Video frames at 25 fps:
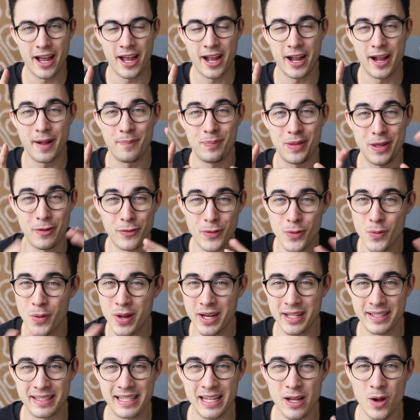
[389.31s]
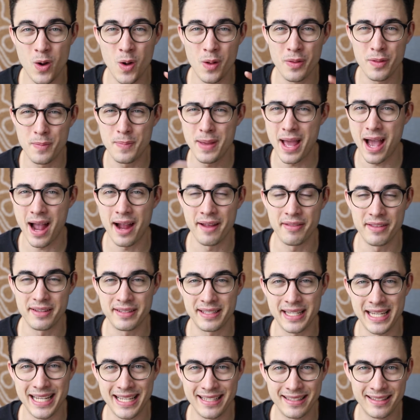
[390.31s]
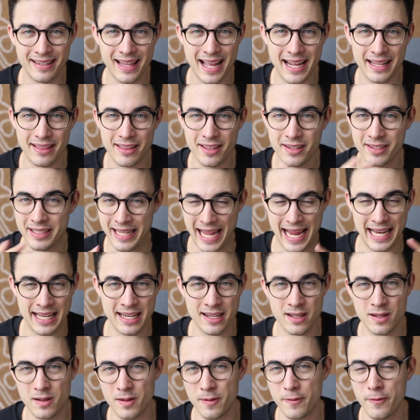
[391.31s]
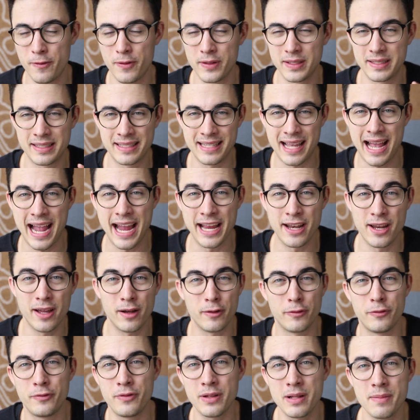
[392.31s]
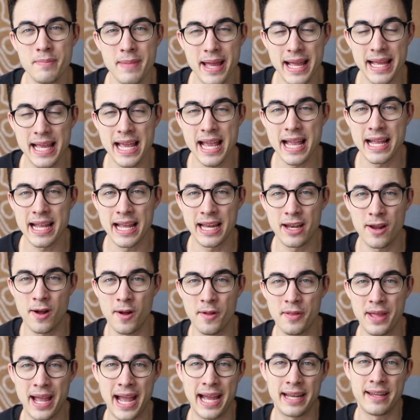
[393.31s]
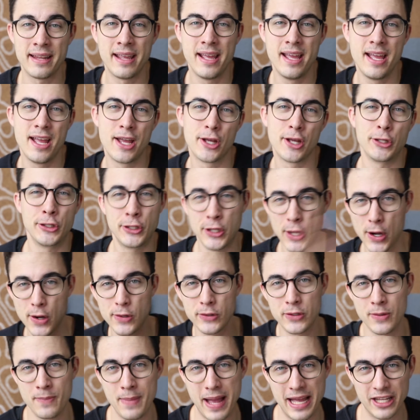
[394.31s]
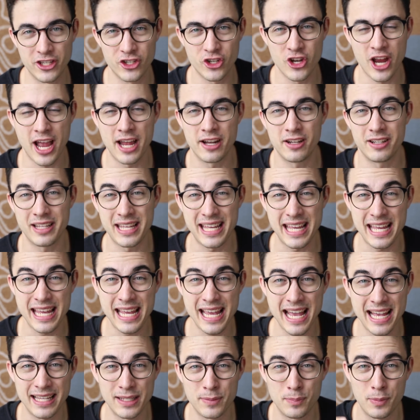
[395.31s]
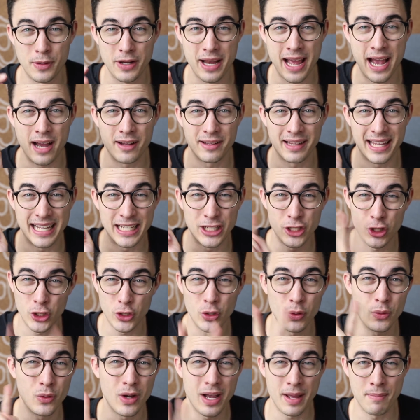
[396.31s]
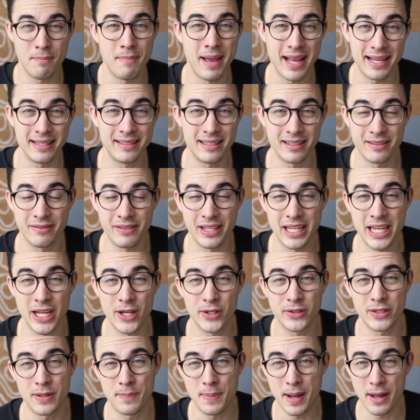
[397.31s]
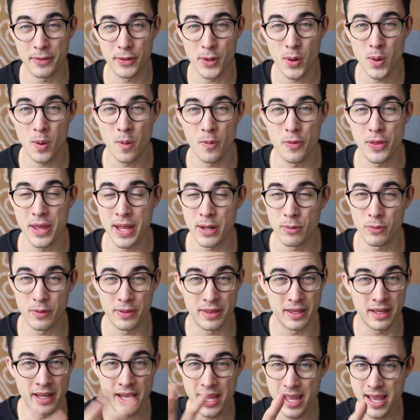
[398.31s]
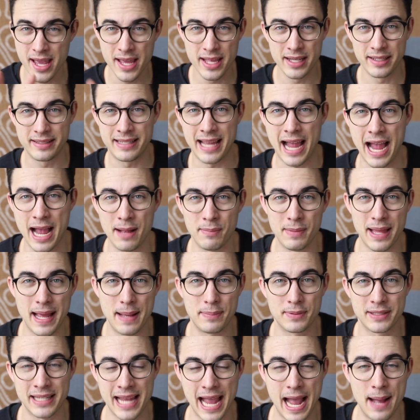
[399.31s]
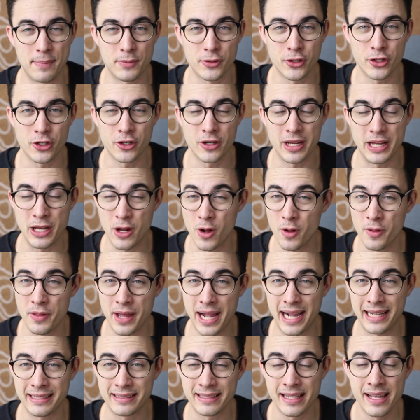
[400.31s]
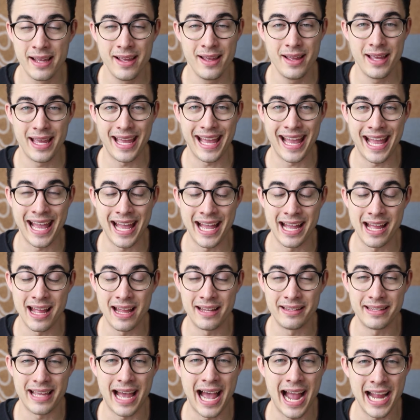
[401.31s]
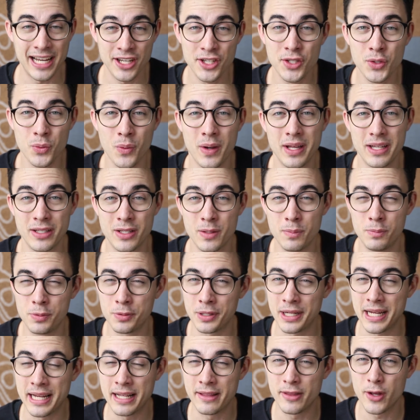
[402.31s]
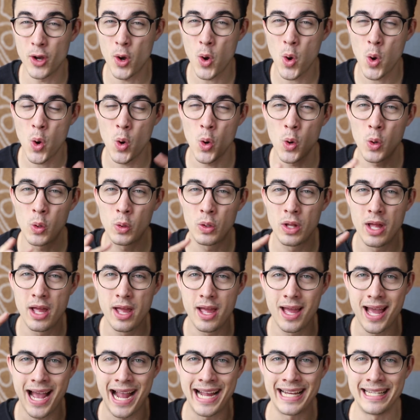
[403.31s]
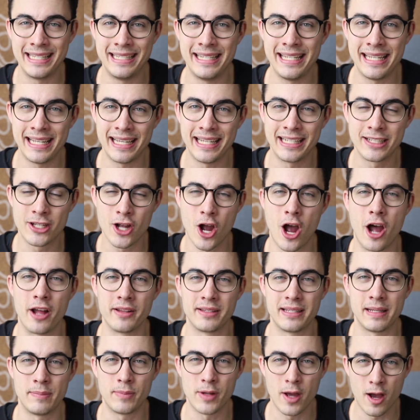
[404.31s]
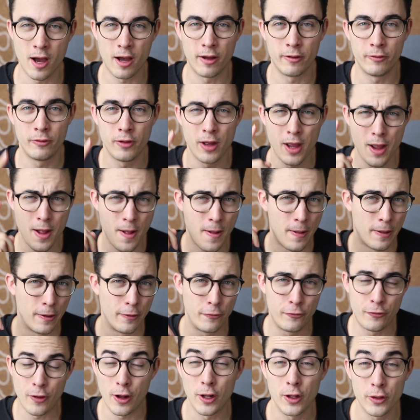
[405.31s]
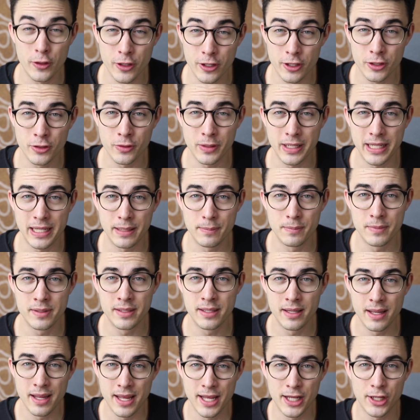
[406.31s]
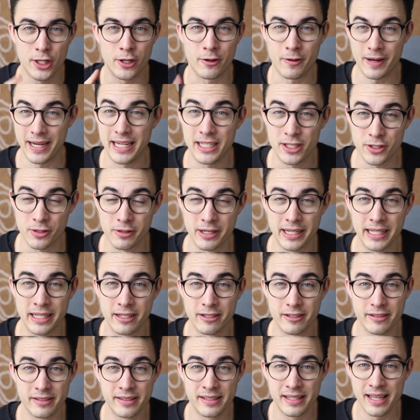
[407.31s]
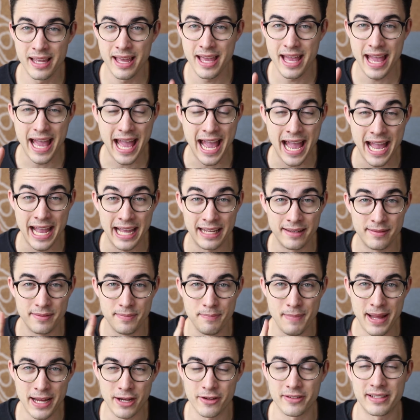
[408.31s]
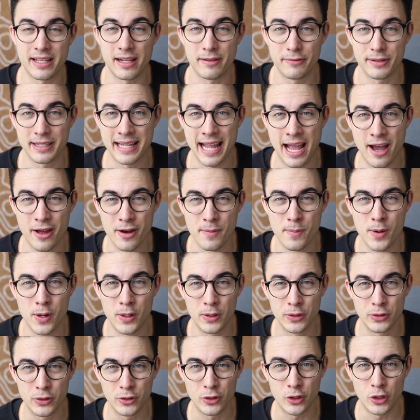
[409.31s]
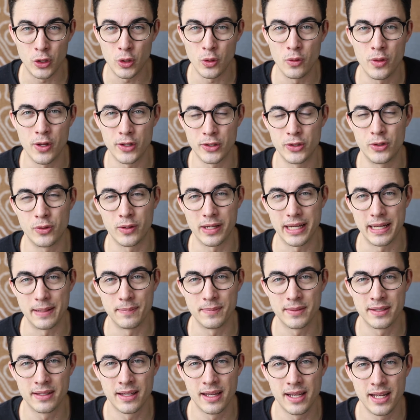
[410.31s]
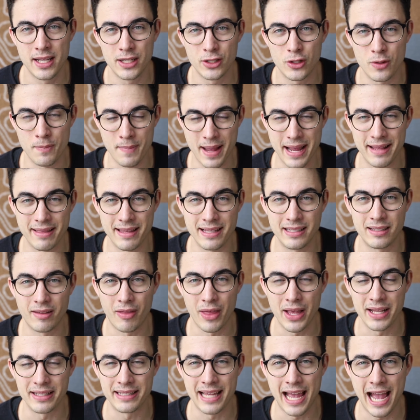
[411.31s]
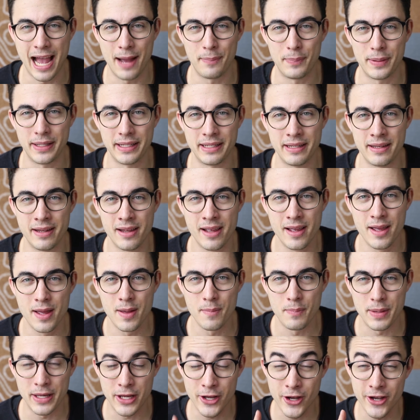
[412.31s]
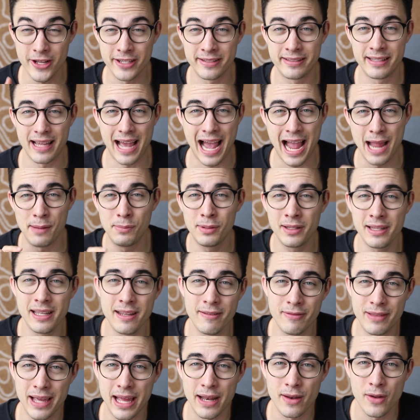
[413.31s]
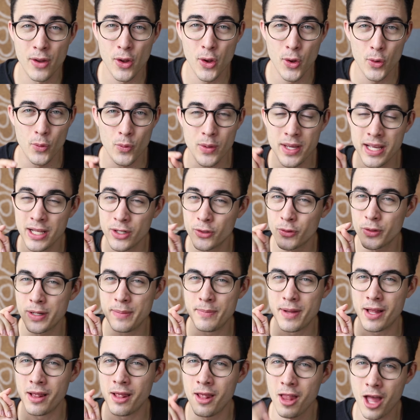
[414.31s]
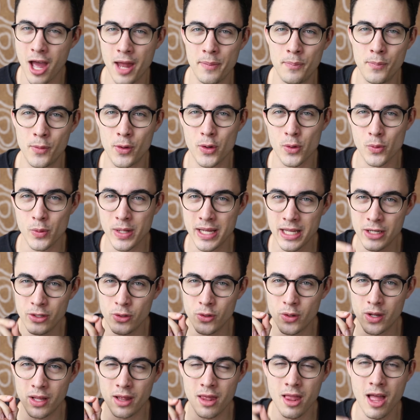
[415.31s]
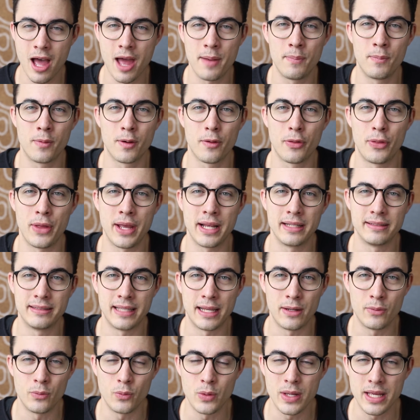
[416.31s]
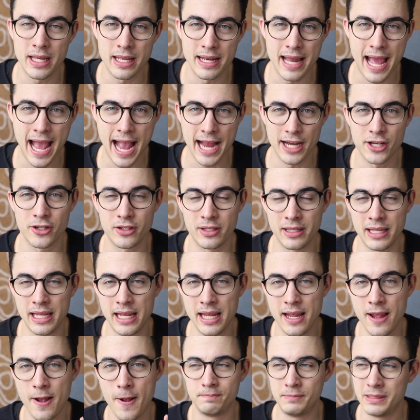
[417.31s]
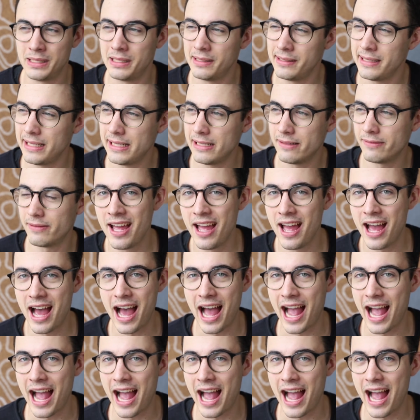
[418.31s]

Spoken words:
If you want to see all the behind the scenes, like the technical side of filmmaking and all that, go to Matt's channel. He has put out like 2 amazing videos about the whole thing with the time-lapse capture and all that. And I just wanted to bring the whole idea and concept of follow your dreams, create triggers, and make yourself accountable to those dreams to make these things happen. Because I believe that we can dream a lot more, we can do a lot more things than we can actually believe.